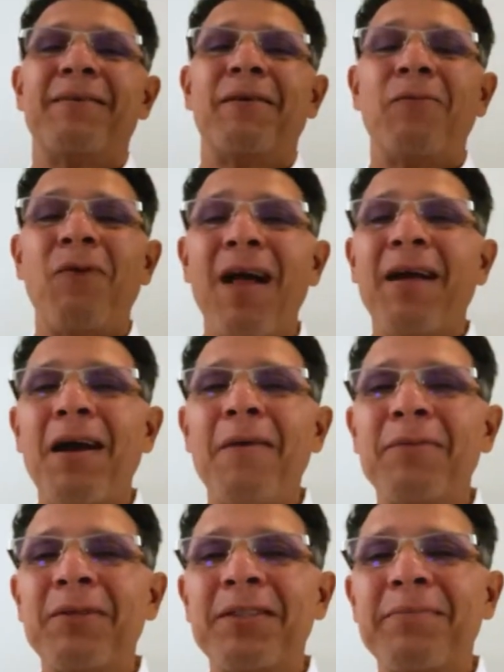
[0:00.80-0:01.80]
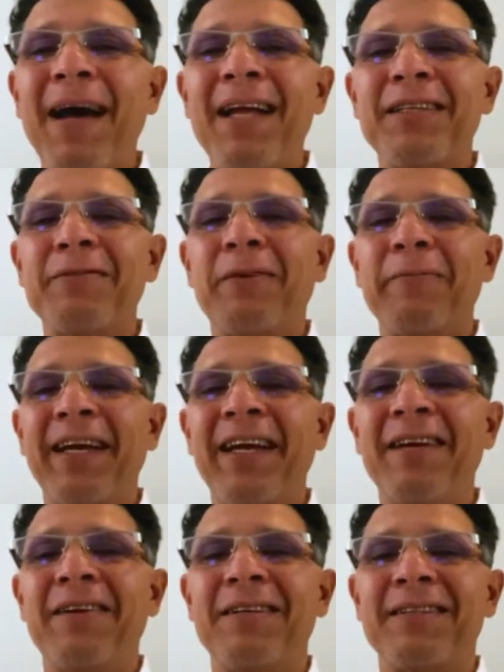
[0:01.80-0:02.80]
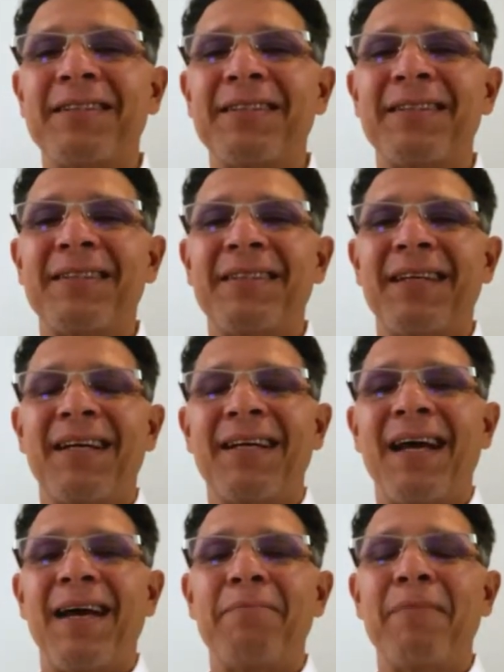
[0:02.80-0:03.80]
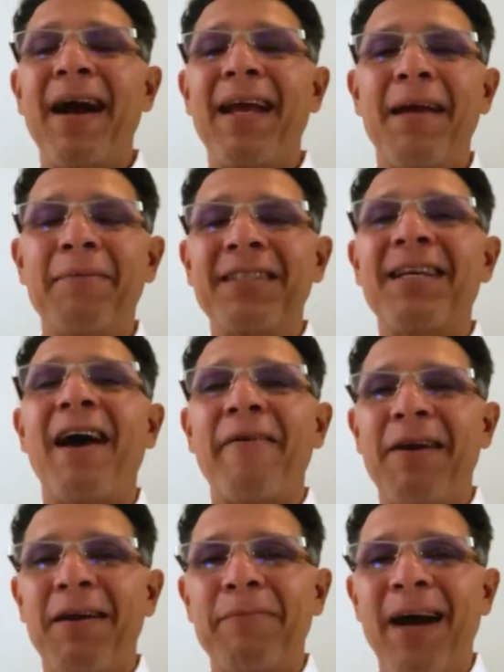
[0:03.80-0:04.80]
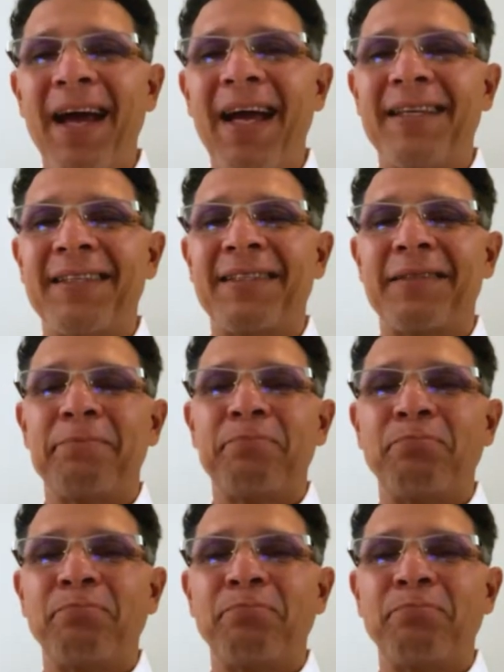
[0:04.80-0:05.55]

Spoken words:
Welcome to Spanish for Beginners. My name is Javier Baez.